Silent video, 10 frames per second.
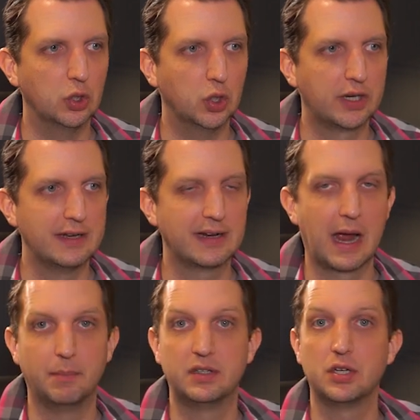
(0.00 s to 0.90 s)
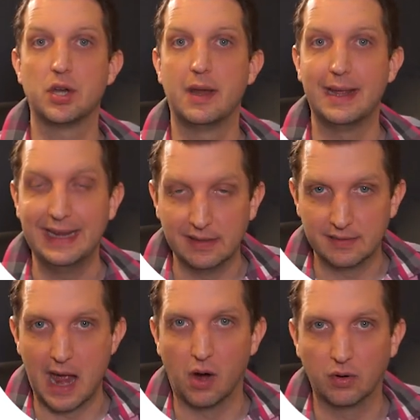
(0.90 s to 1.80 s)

look into competition is now